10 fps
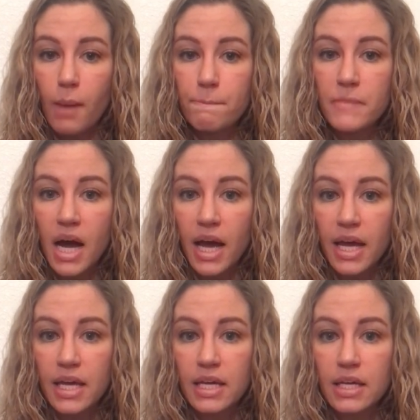
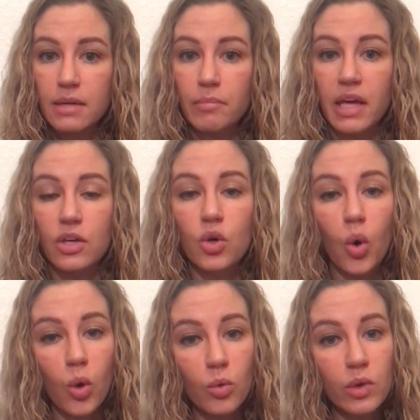my
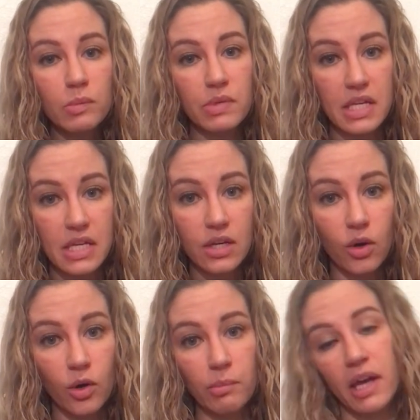goal would be,
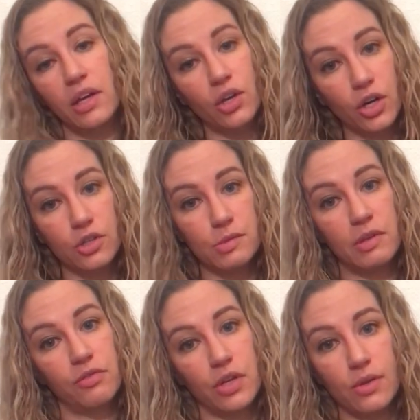or my
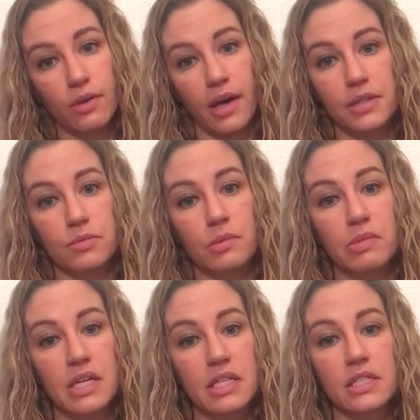encouragement for you guys would
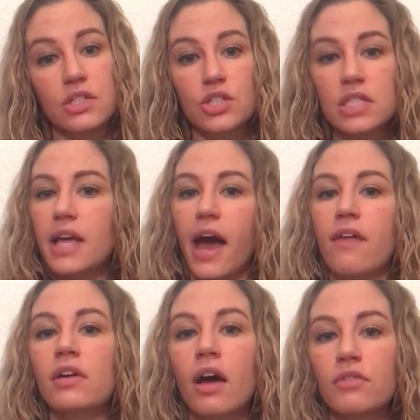be, to just
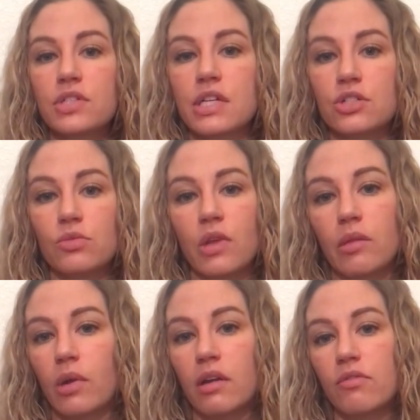have a conversation
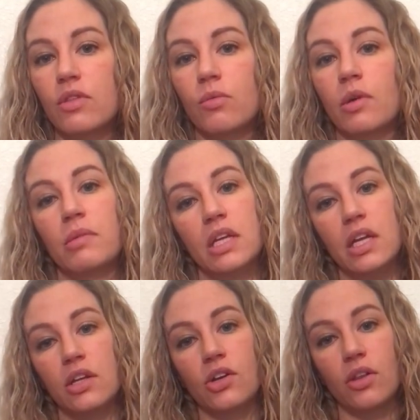with one of the women
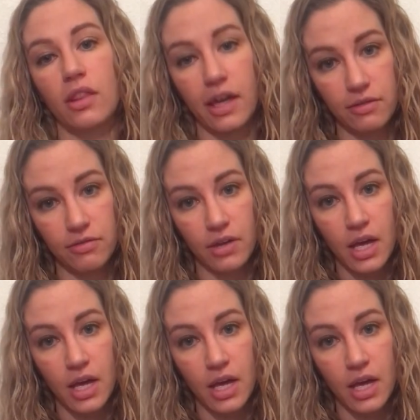in your life,